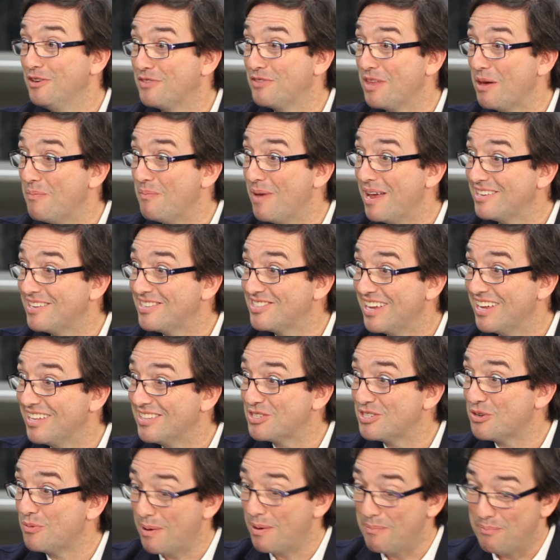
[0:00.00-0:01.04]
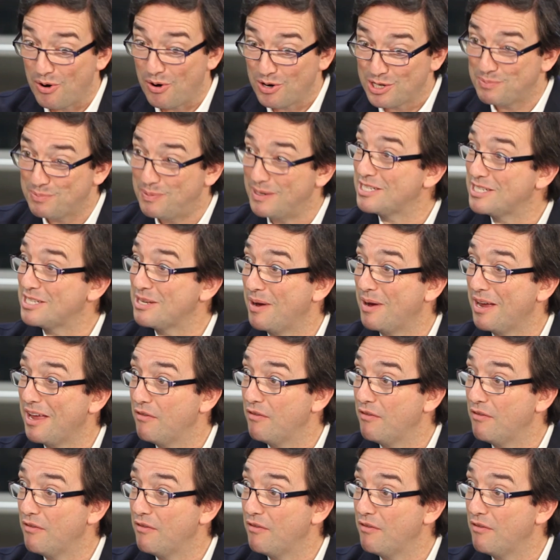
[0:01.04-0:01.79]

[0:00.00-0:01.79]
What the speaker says: if that makes sense, or my box speaks to my